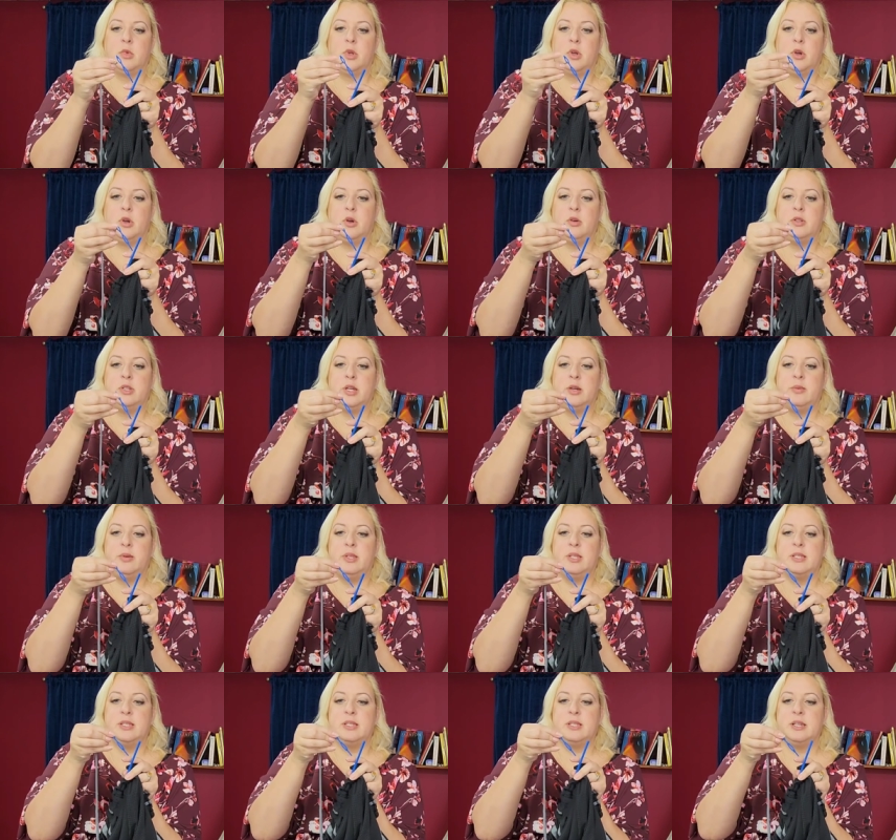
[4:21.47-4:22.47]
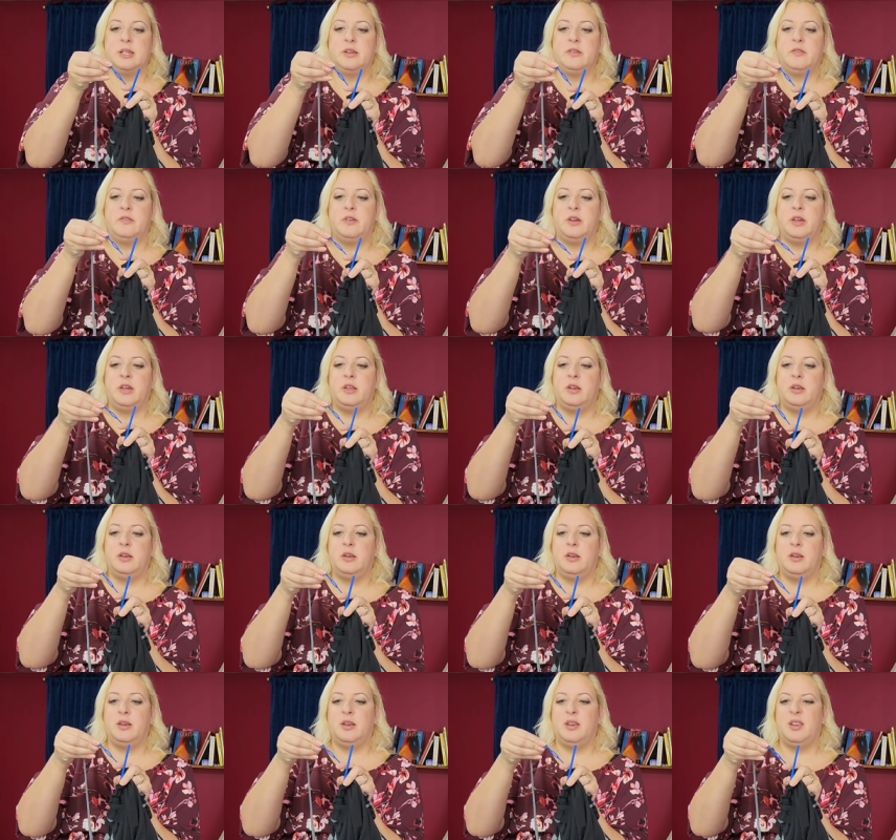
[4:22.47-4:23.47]
Oh, tell me this isn't going to fit.
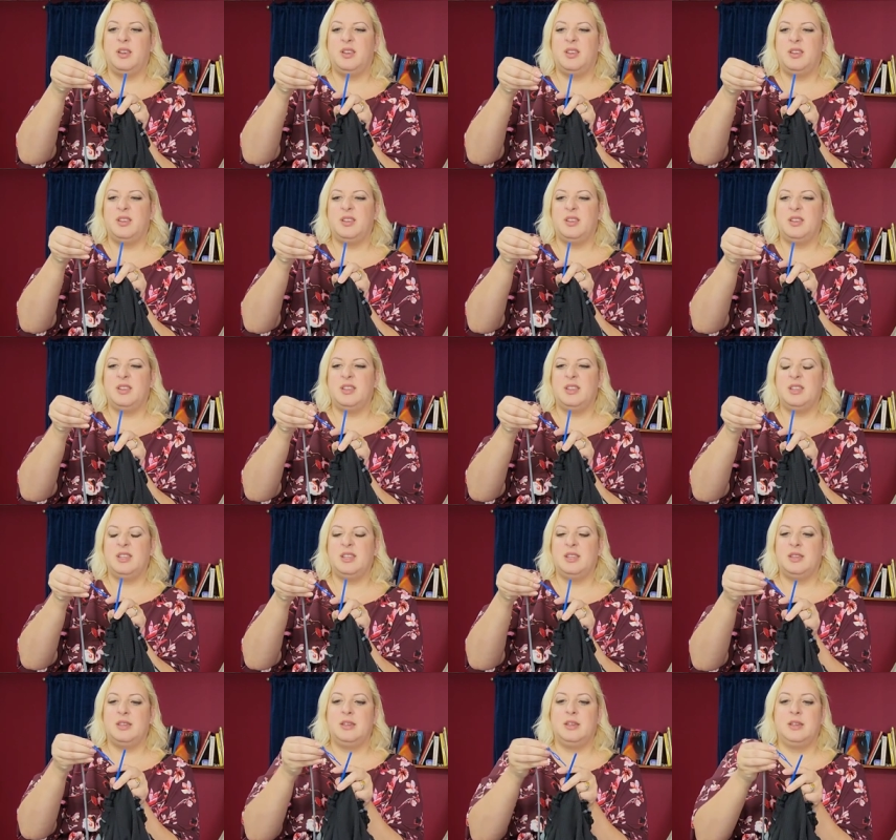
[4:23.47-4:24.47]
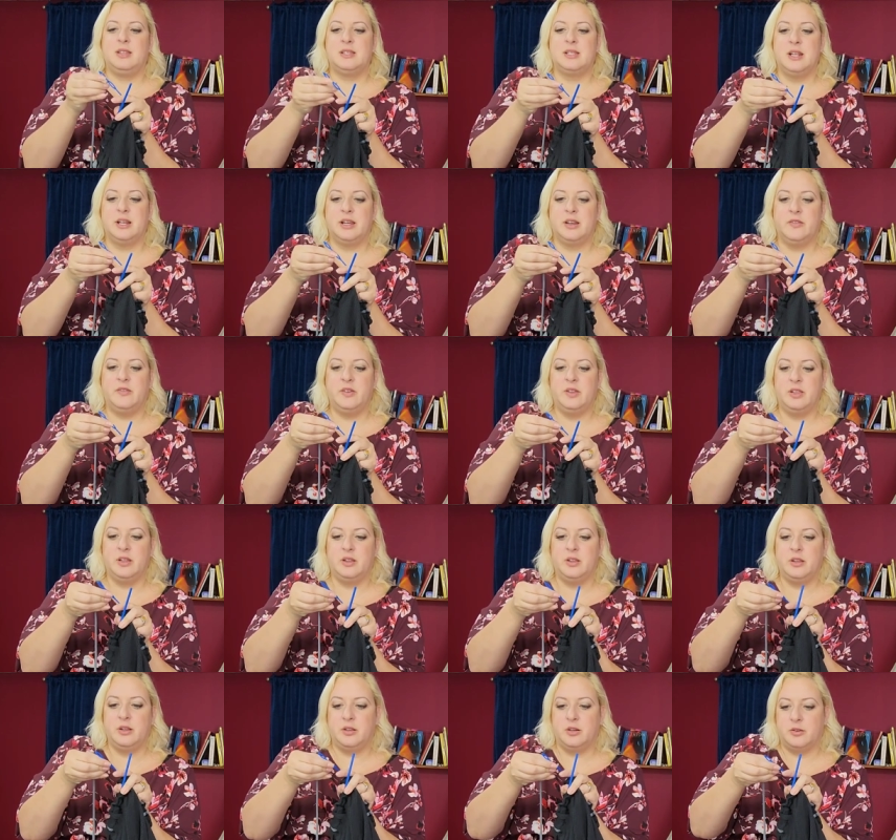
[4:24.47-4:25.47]
Eh, it's not going to fit in the
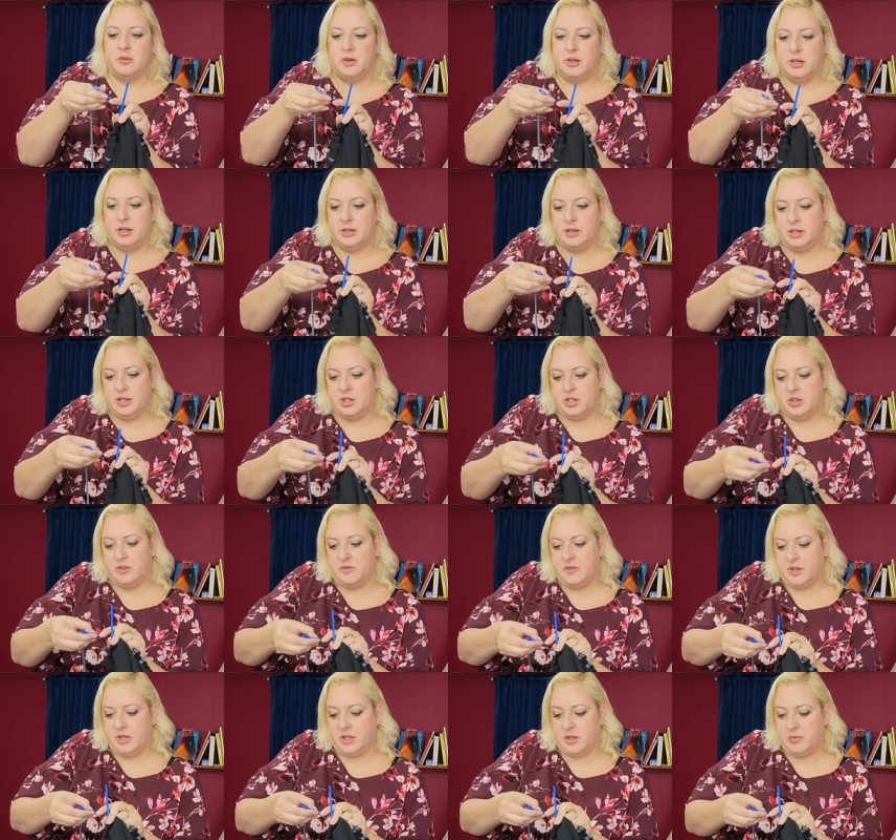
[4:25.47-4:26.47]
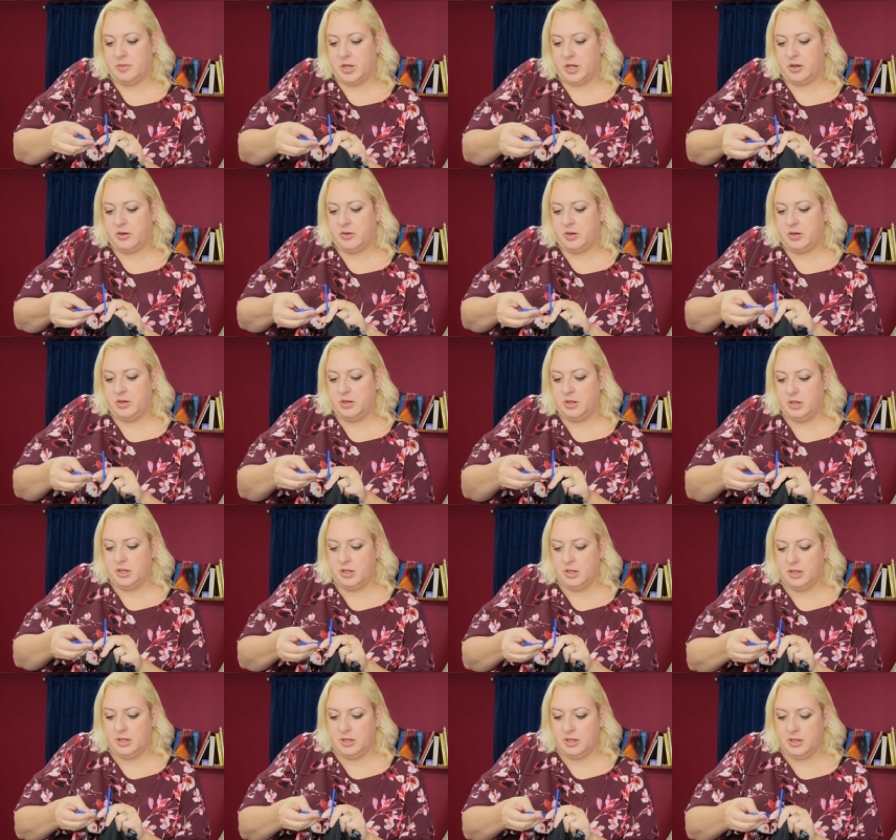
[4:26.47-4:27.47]
littler one. It should fit in the bigger one.
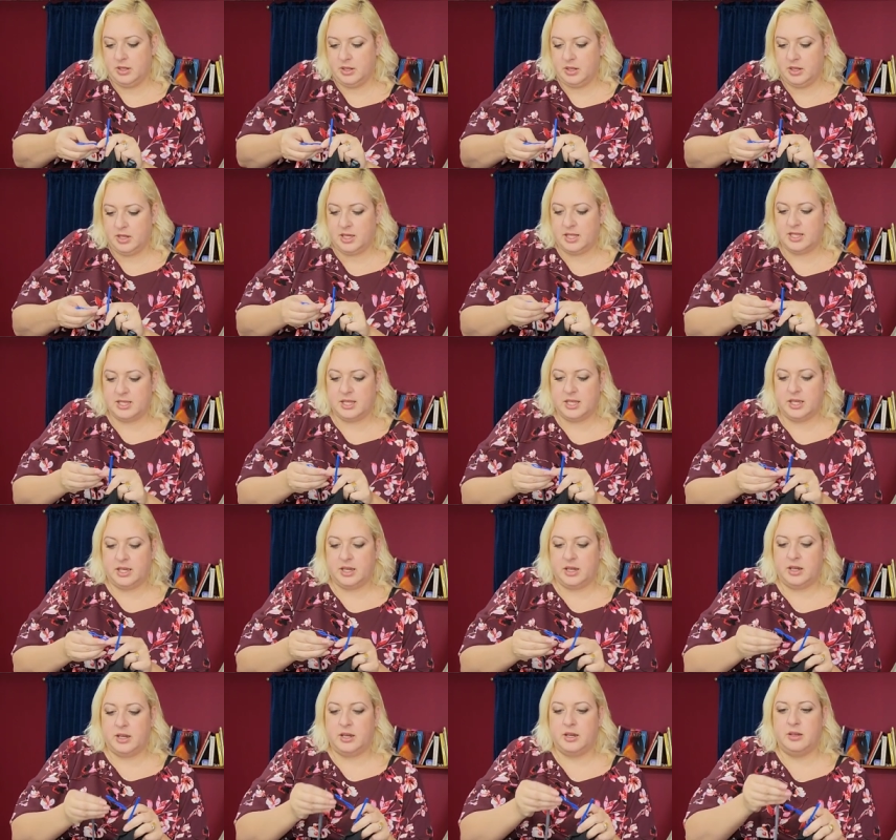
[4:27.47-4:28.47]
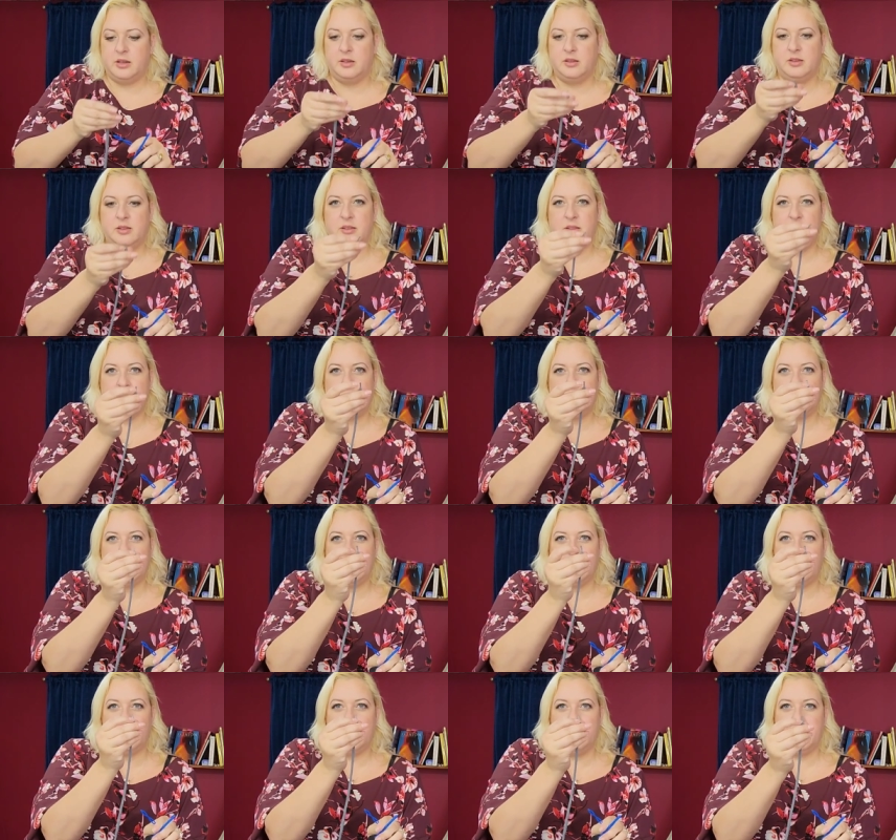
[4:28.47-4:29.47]
It's like a they
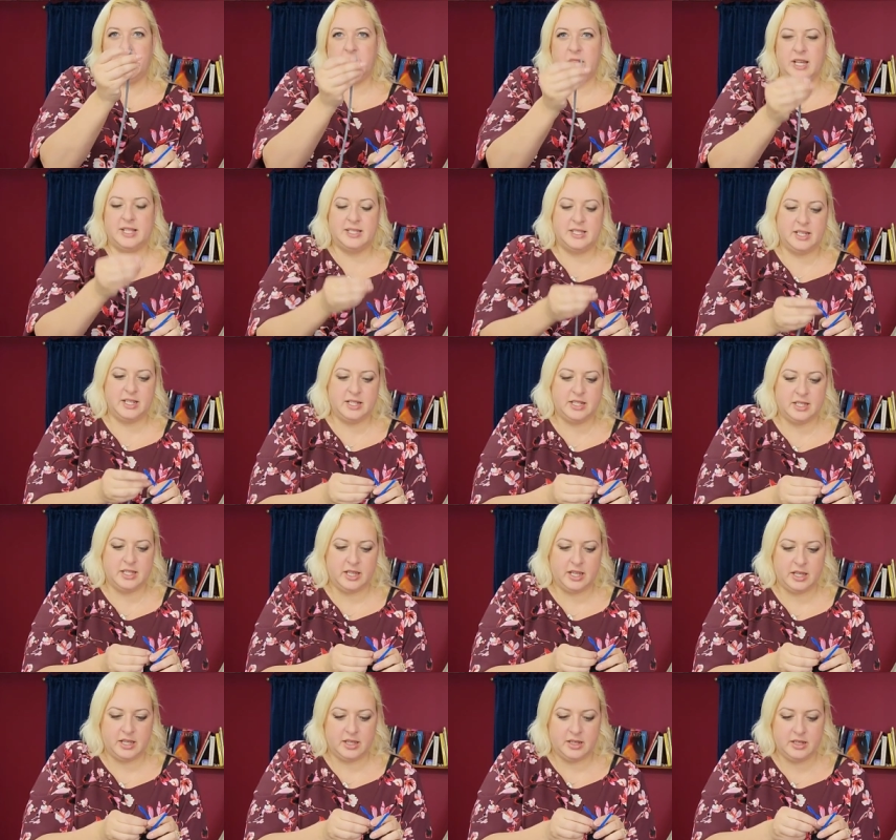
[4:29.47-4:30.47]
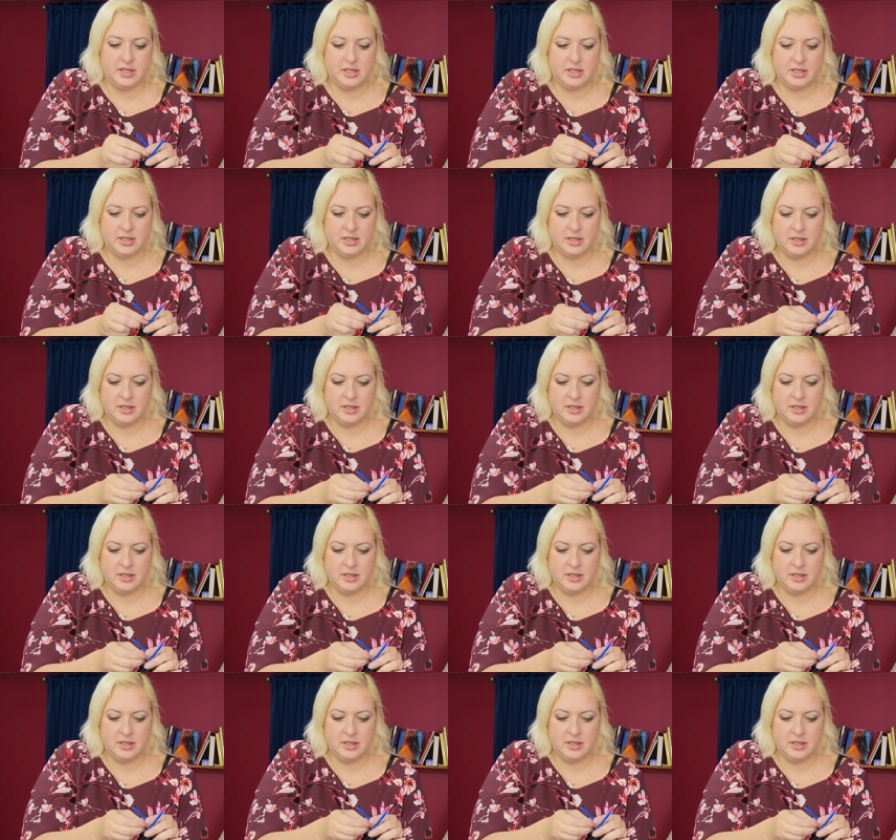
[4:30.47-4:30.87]
hard plastic to the end.